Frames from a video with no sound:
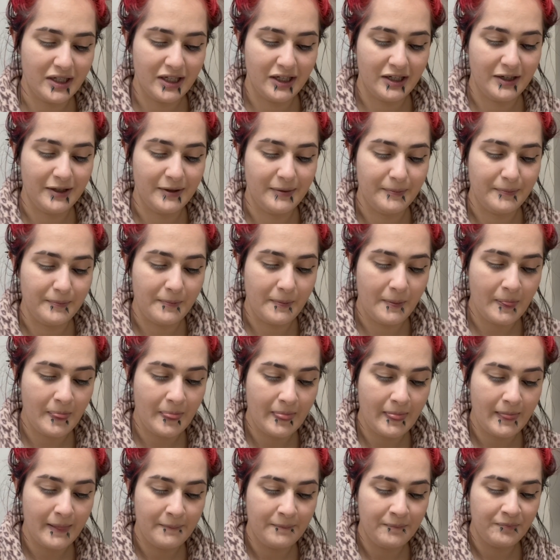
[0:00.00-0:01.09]

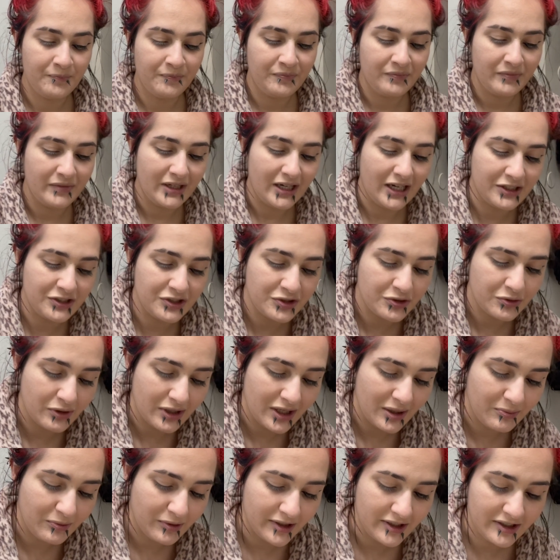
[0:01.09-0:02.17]
I just
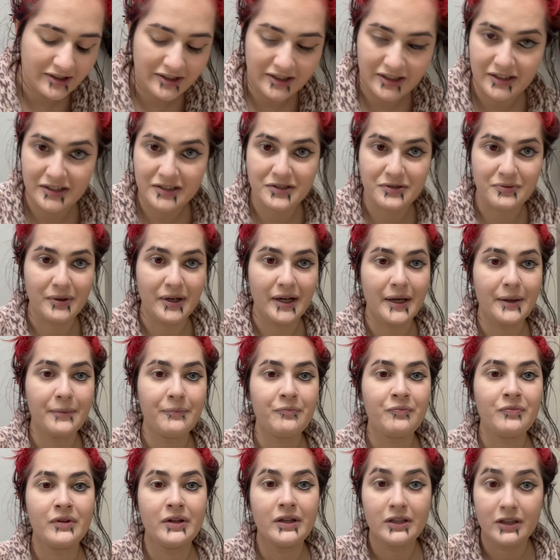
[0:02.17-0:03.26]
grab one of these, right?
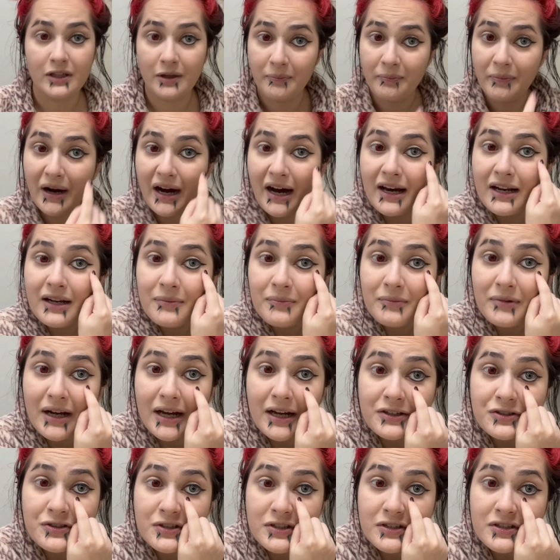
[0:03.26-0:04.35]
The bottom
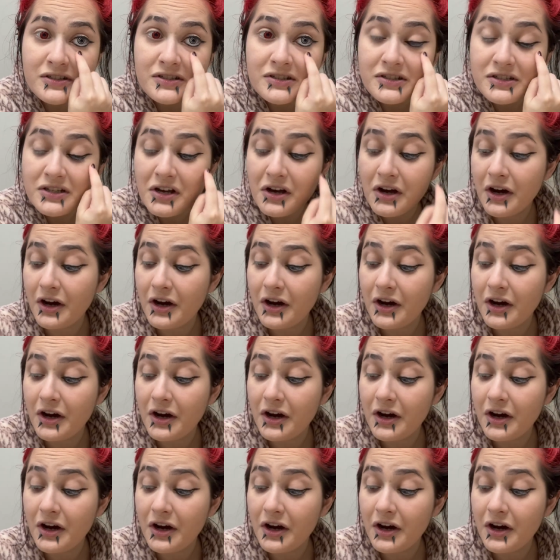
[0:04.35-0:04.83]
lashes,